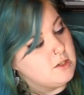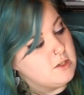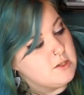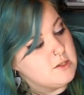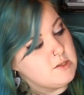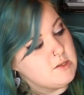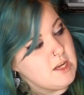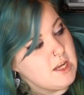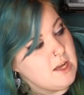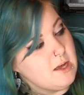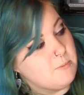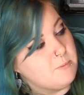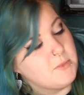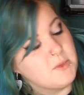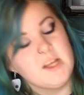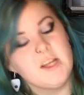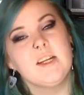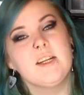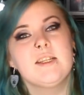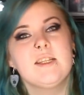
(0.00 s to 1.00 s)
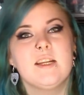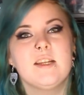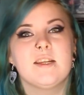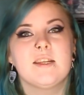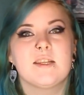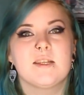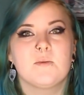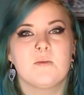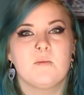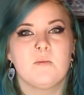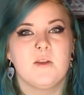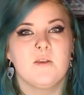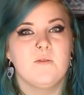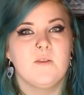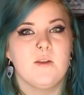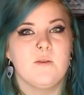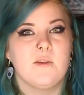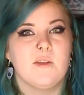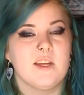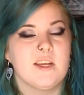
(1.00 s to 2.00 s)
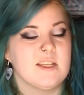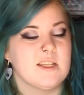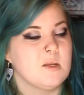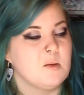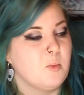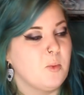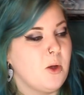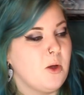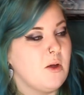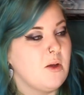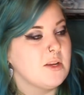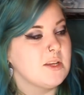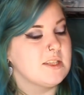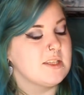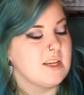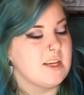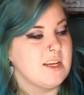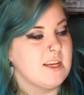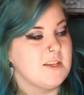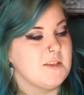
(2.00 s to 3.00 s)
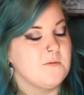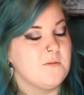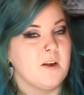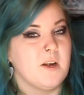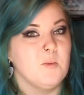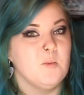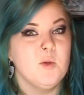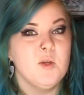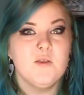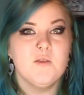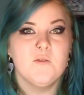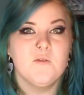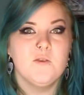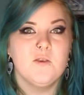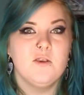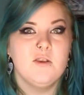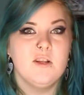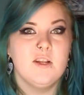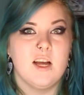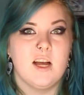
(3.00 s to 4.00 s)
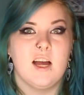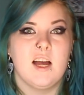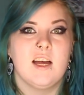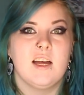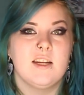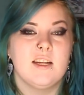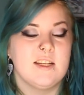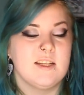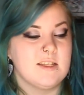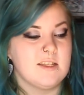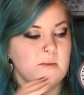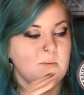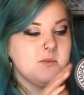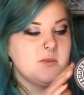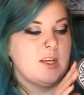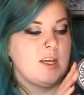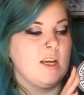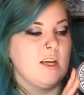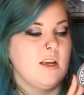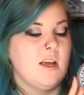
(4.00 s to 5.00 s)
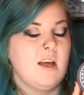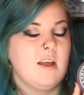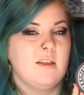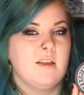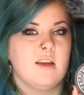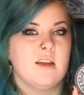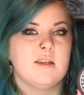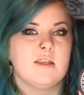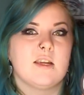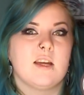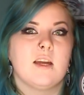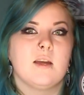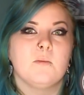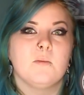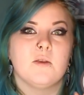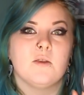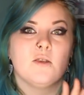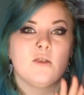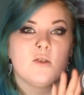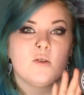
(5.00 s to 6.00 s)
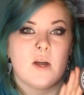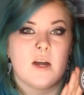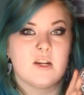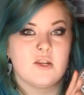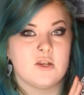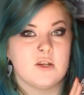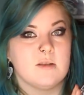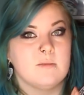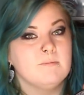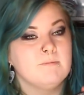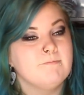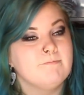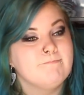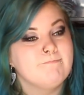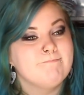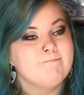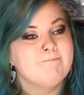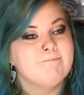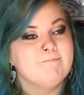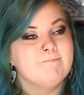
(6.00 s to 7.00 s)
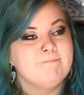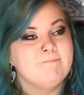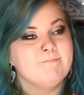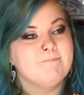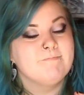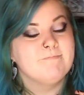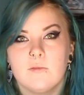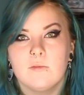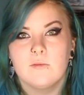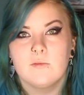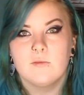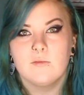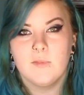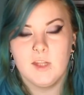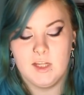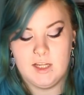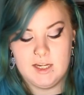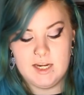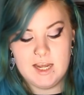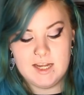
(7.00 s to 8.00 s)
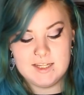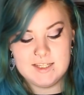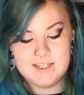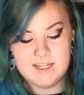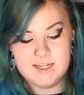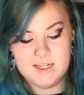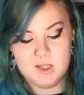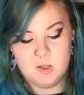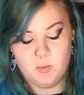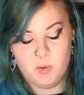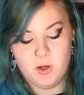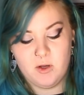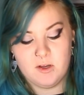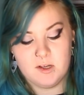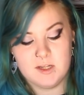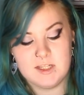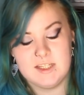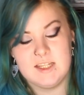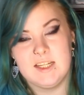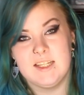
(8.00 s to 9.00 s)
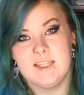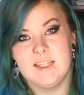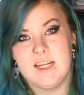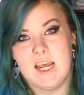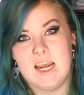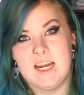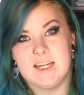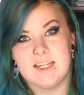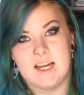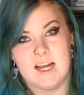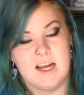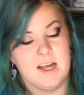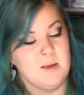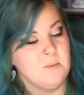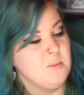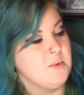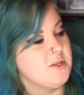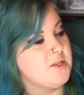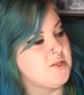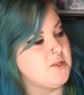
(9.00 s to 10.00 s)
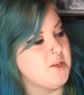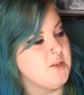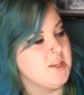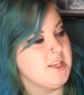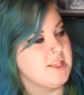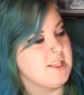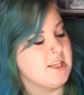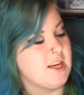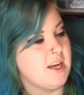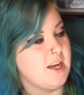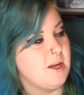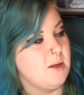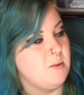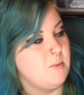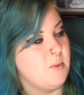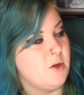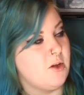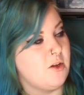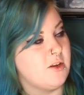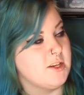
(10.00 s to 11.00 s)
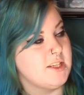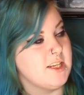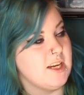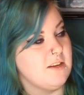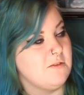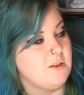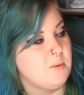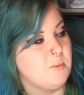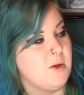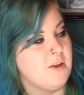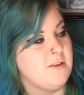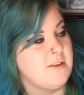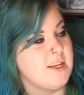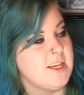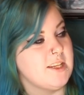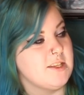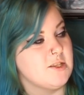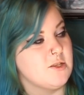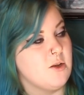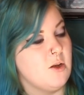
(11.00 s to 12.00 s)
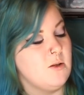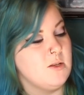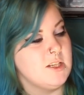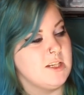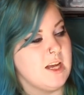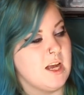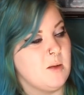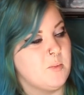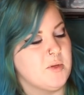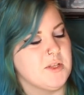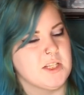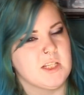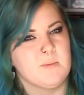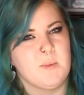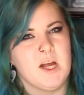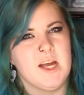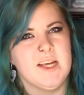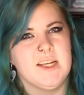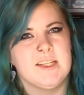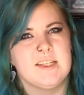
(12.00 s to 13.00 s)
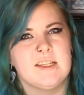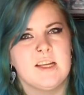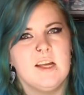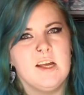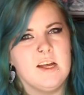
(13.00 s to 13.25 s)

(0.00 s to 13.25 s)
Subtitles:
So yeah, like I said, this is one of my favourite things in the box. It is very beautiful and it's something that I'm going to treasure. Next thing in the box is tea time. So this time our tea of the month is golden apple spice.